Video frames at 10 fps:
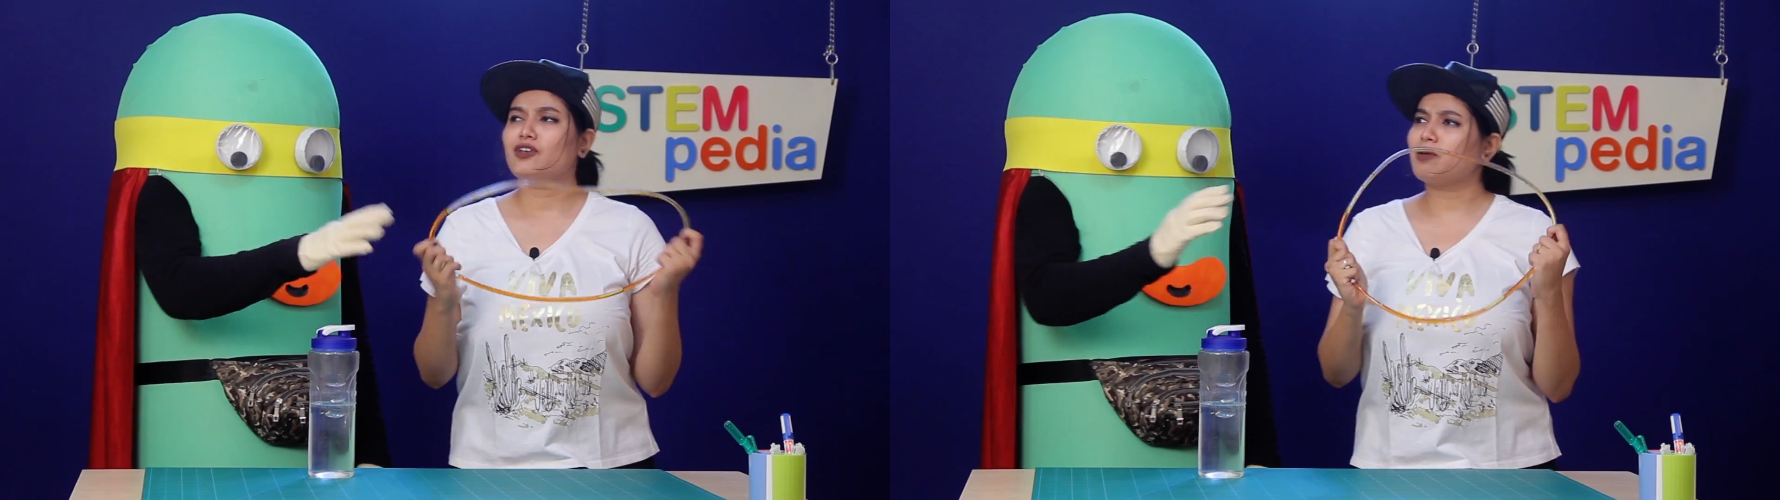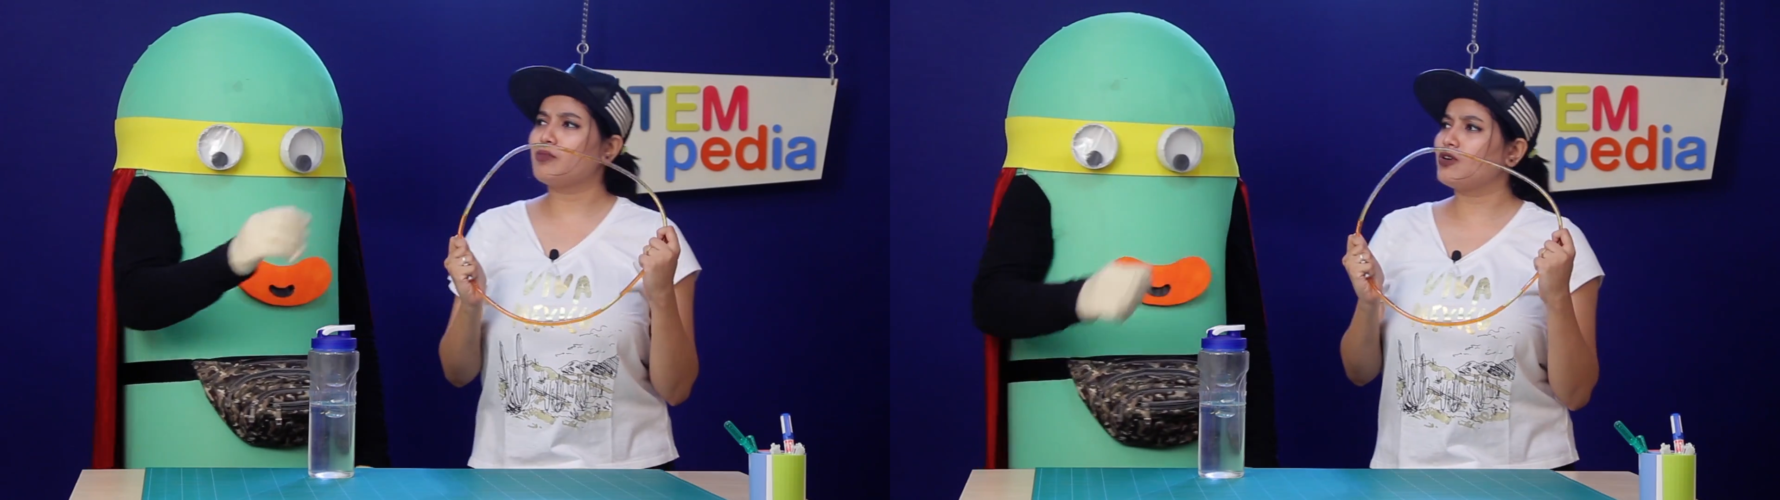
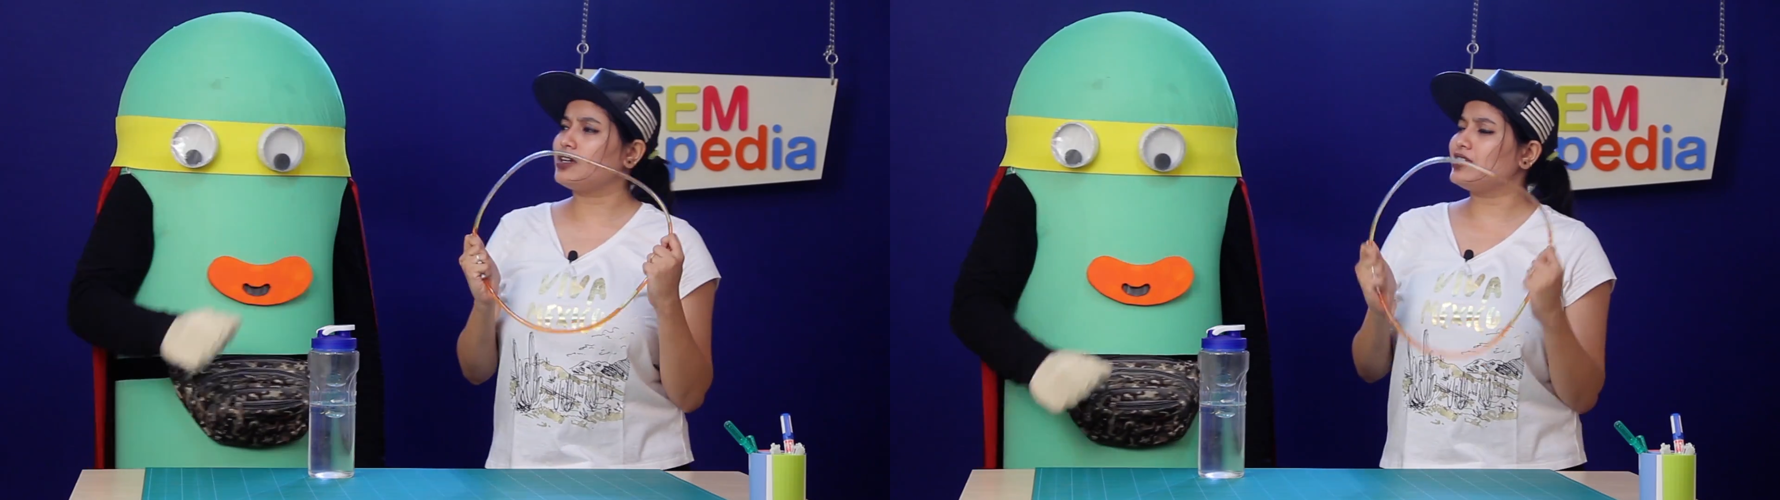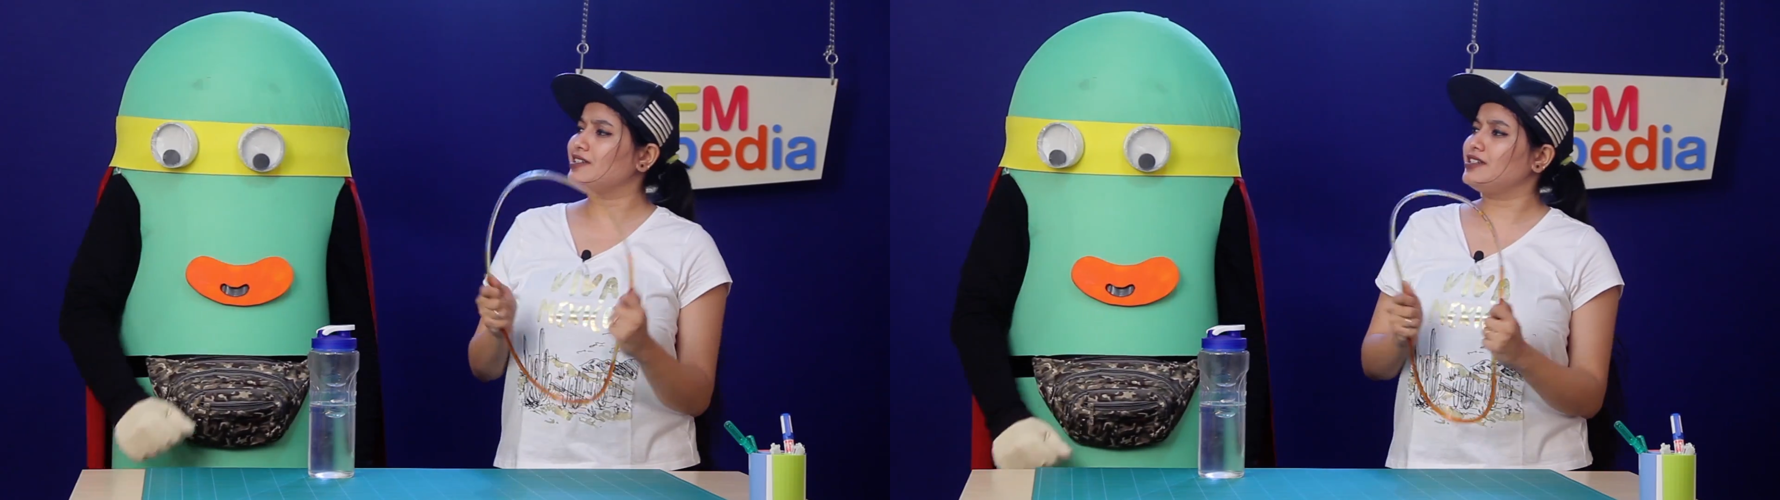You're more
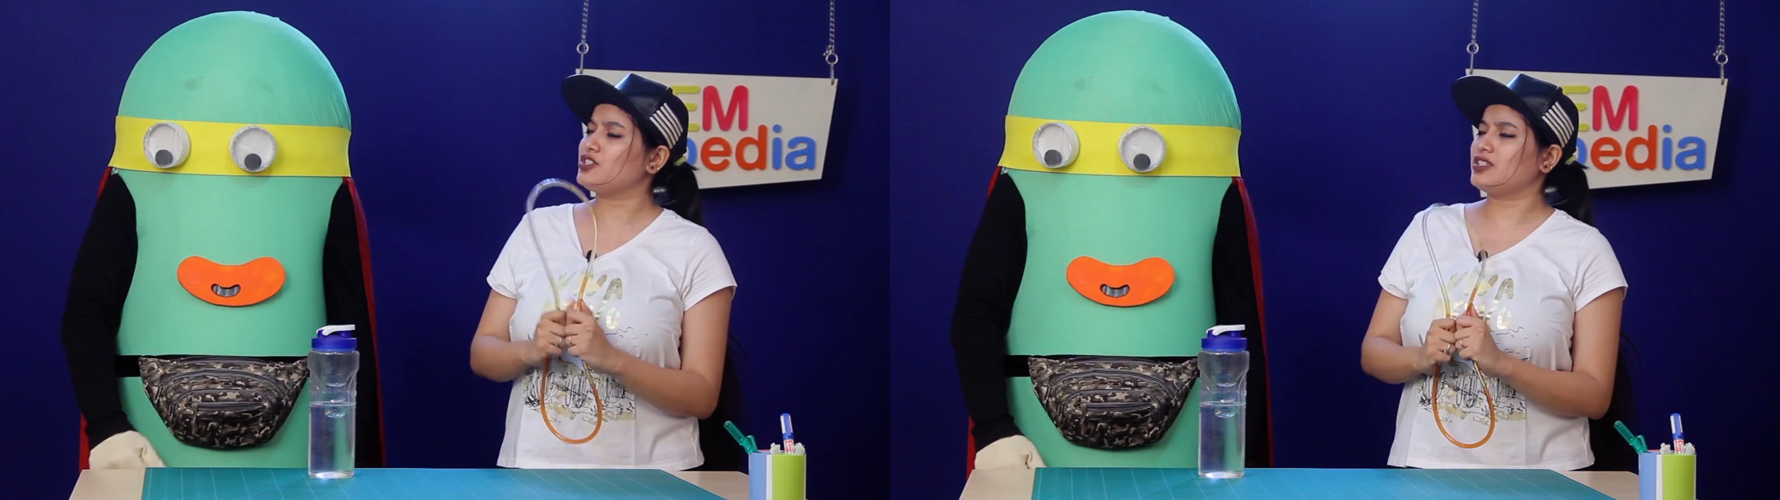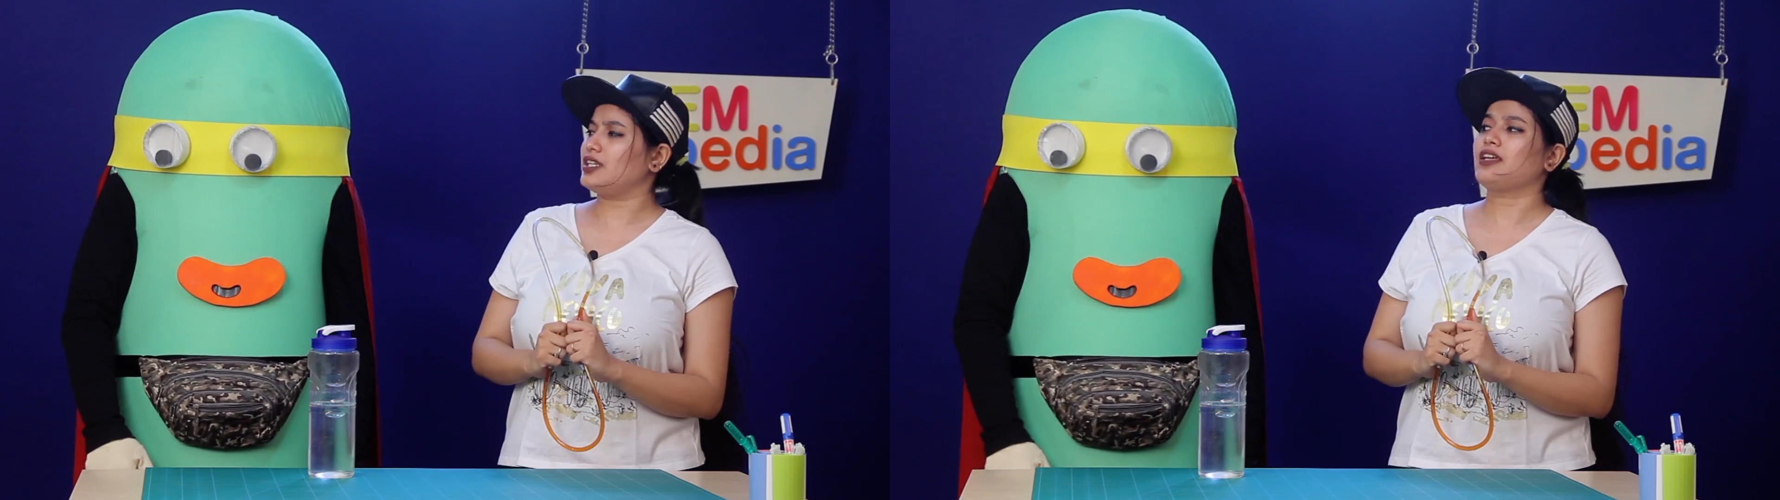
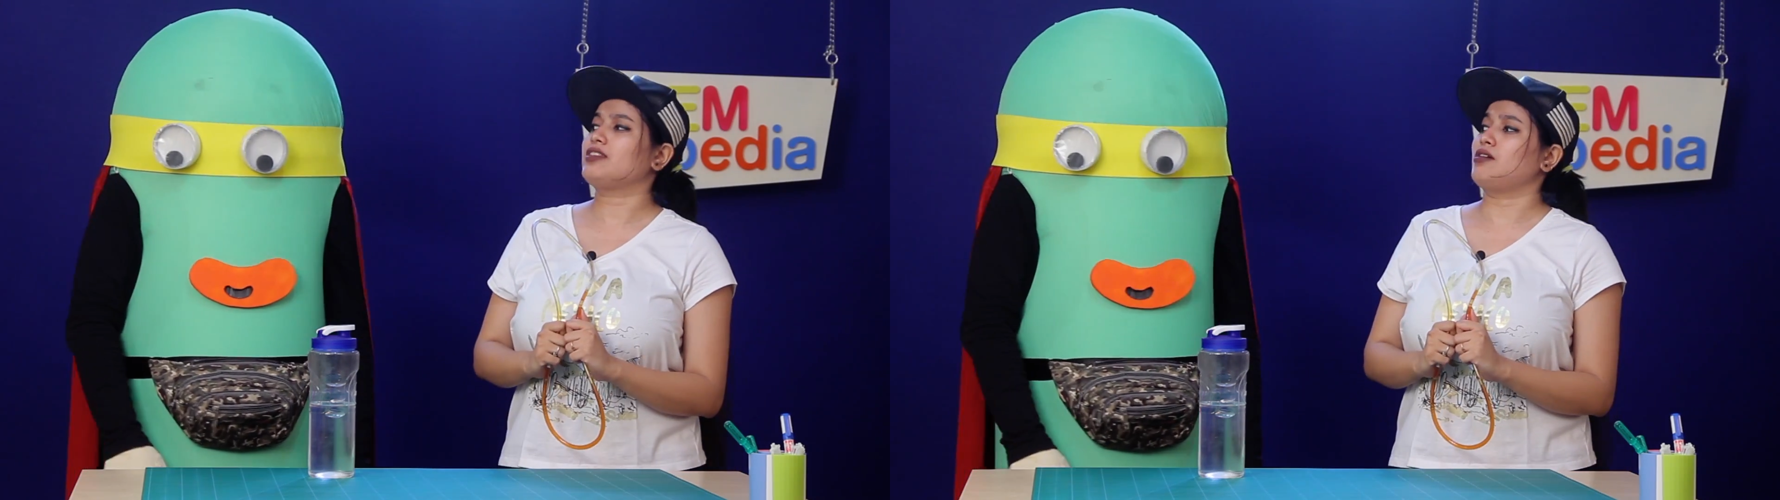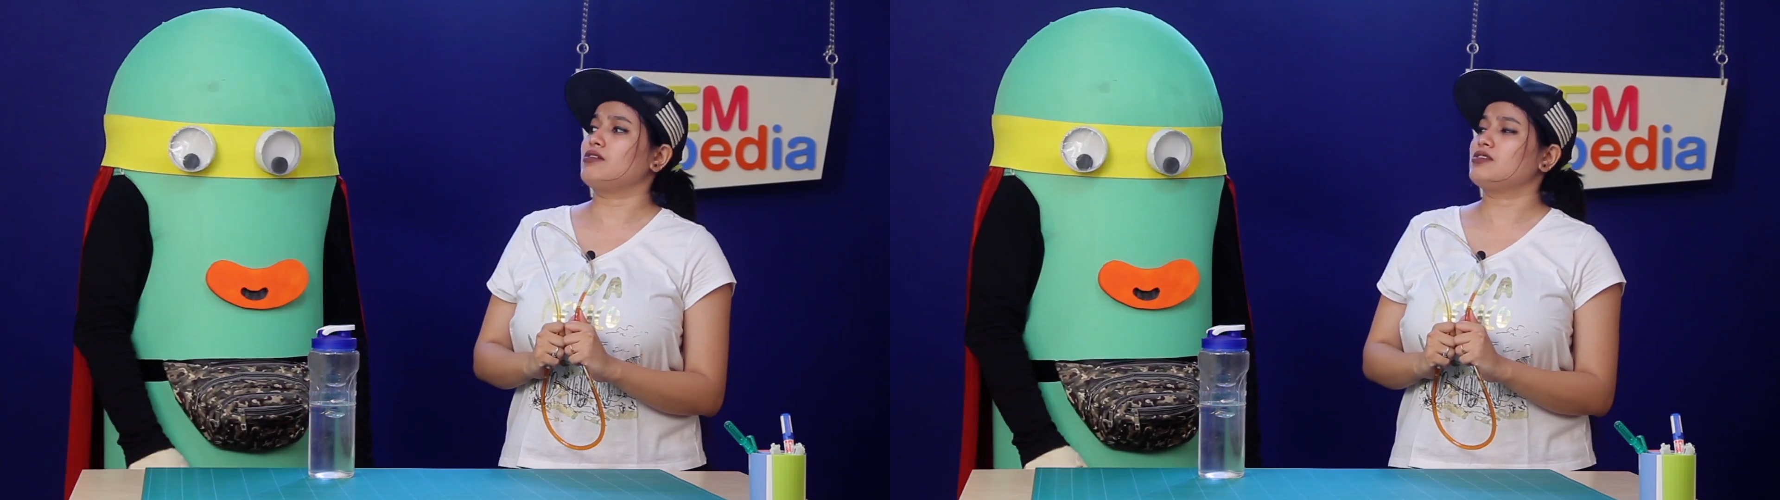intelligent than
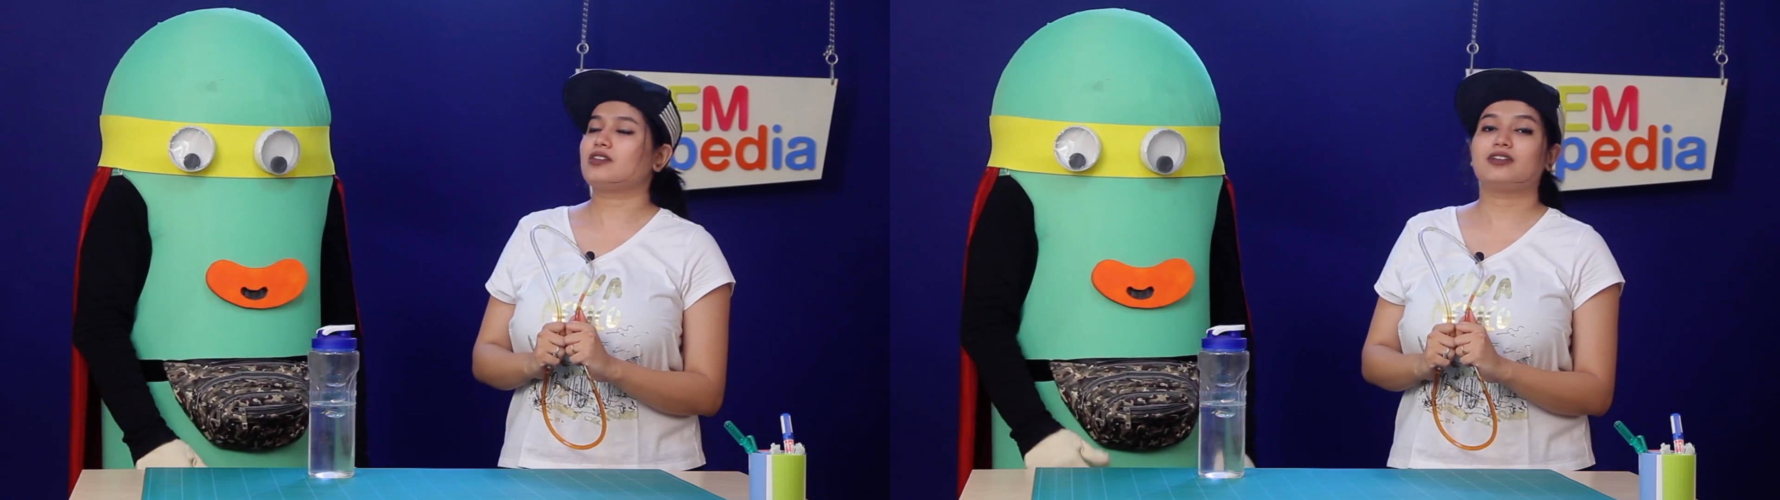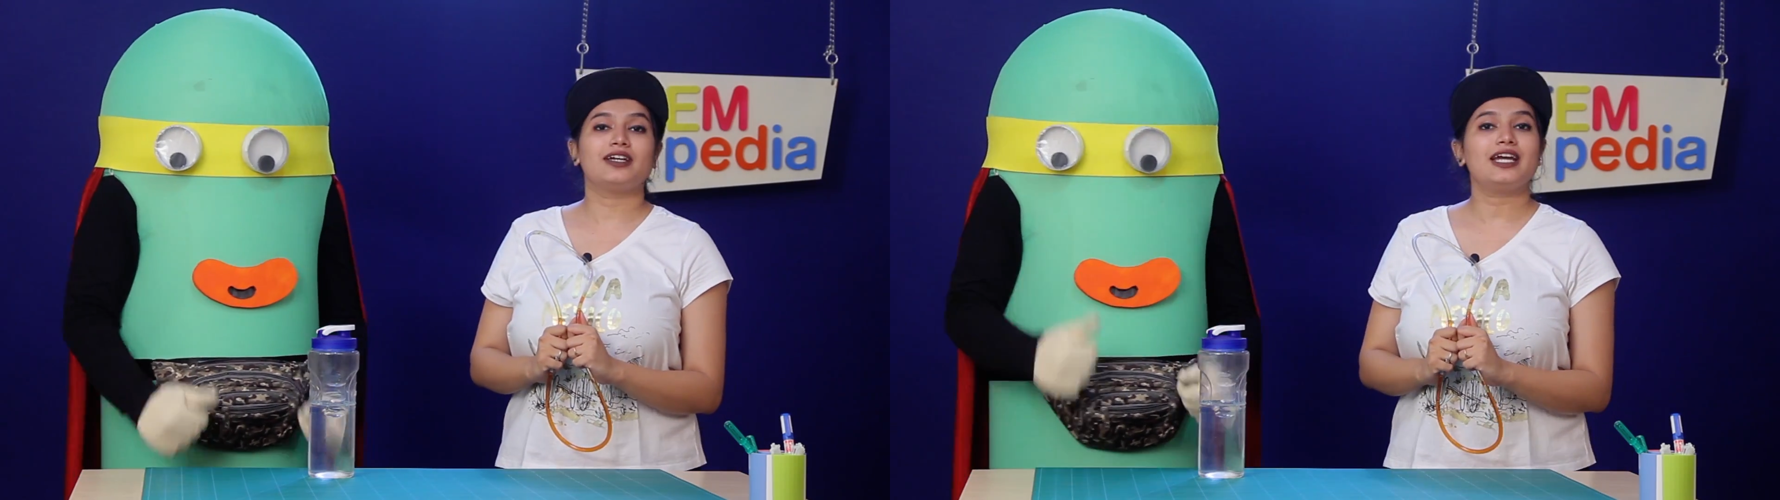
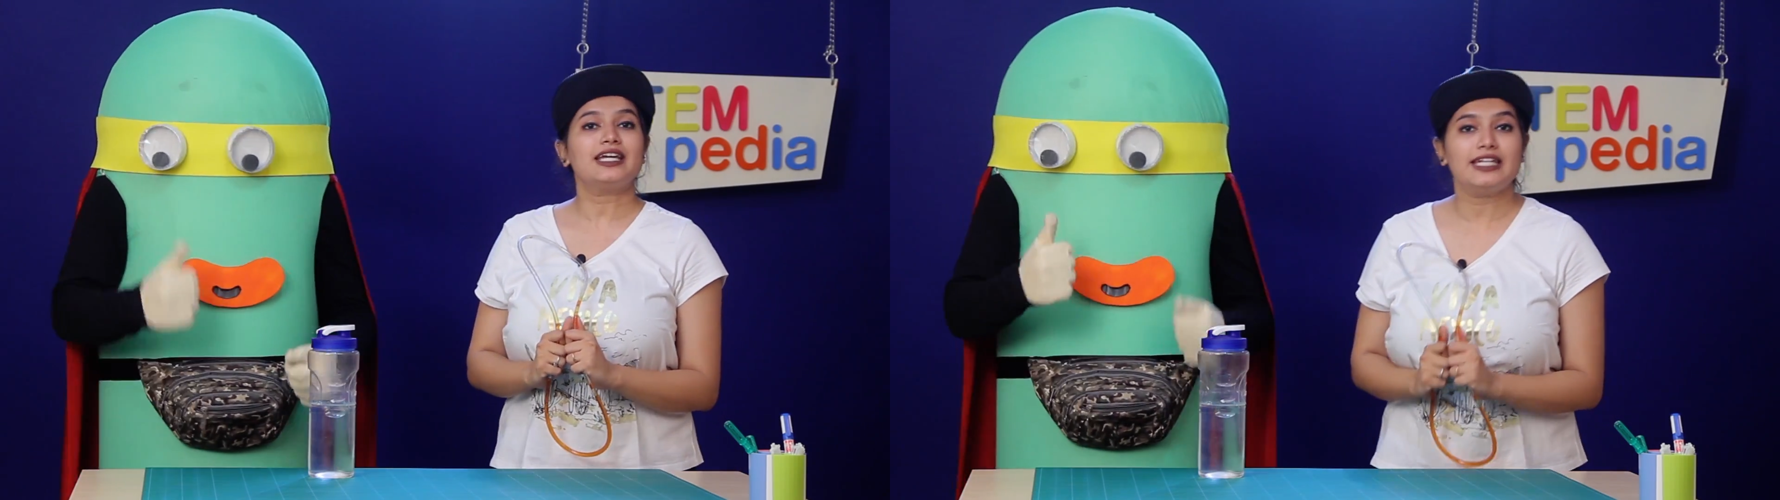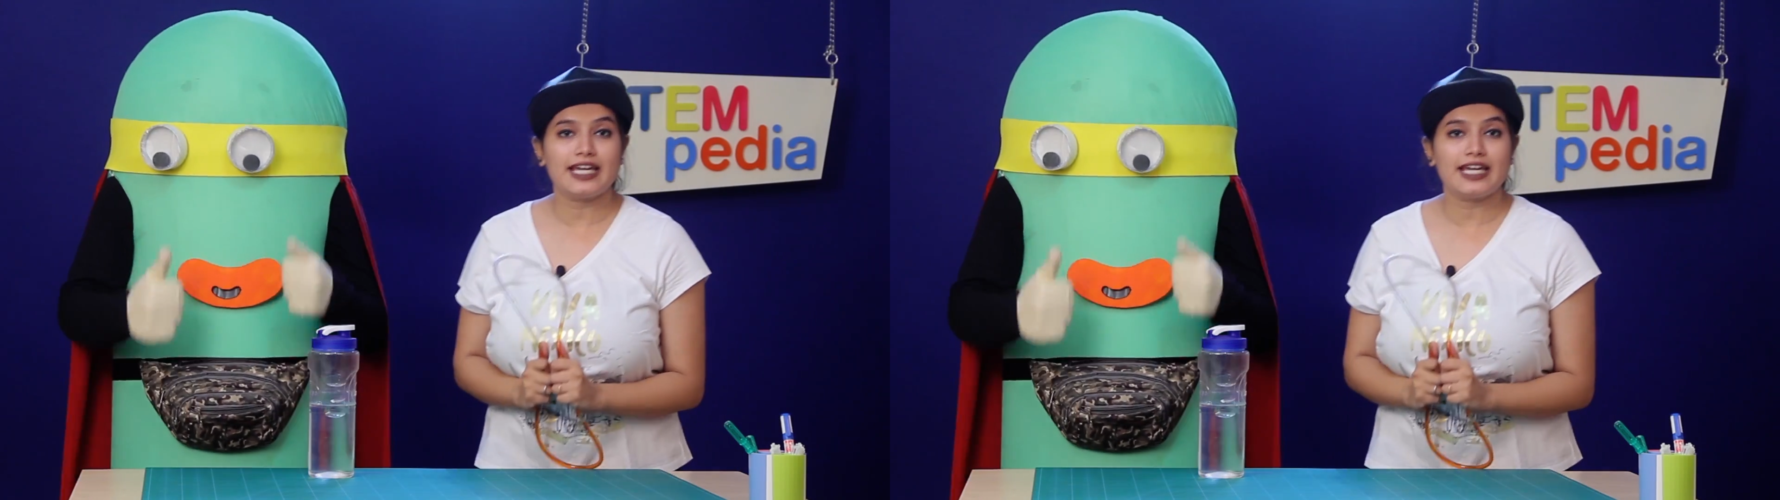I.